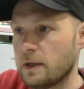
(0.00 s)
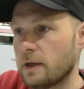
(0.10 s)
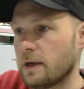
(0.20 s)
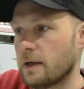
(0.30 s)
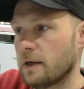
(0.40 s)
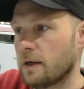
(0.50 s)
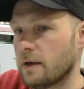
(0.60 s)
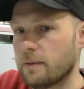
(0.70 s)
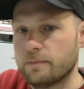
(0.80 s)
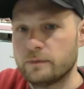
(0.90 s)

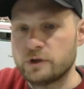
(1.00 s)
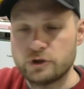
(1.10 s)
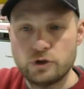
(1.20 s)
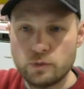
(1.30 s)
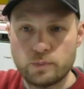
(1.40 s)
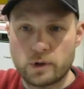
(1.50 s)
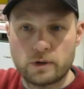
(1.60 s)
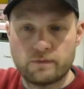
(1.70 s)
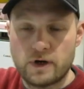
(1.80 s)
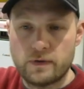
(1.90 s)

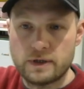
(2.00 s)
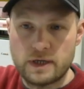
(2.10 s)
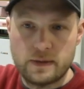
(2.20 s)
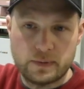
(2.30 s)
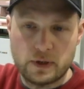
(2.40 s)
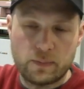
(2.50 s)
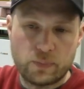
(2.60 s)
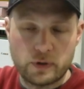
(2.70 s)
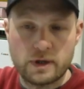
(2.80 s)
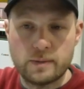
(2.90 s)
product
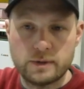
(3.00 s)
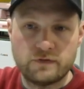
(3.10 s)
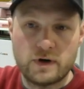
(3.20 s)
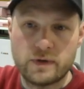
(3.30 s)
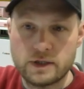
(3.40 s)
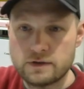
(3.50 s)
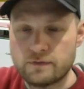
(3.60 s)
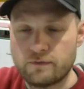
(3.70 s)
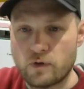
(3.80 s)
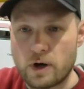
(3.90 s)
image variants
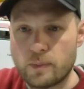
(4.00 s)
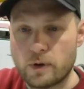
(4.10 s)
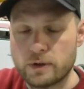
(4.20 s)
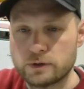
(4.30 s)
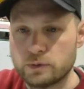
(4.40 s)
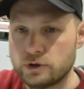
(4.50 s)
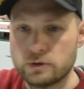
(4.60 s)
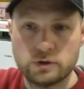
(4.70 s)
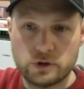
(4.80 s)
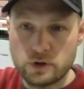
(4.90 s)
for our products, which you
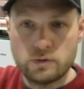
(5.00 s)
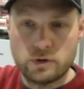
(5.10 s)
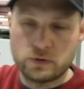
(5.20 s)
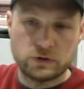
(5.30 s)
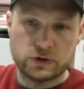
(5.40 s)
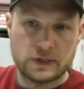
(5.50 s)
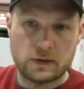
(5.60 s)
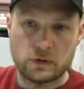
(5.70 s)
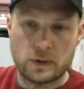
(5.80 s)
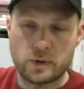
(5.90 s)
can do. You can just
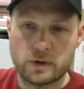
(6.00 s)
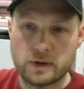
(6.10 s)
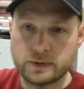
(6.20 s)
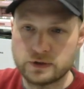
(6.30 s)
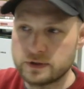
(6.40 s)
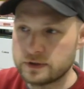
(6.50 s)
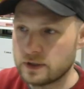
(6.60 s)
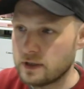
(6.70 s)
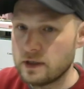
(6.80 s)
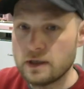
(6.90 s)
download our product images,
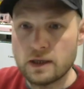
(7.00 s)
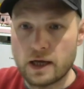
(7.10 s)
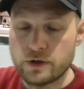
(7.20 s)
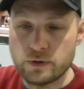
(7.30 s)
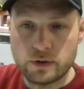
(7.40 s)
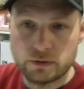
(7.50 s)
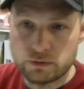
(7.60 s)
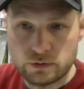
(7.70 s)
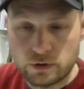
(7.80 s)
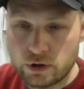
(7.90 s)
and you
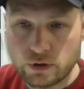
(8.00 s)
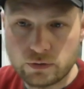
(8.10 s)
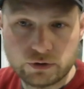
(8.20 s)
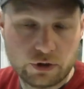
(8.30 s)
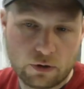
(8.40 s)
can use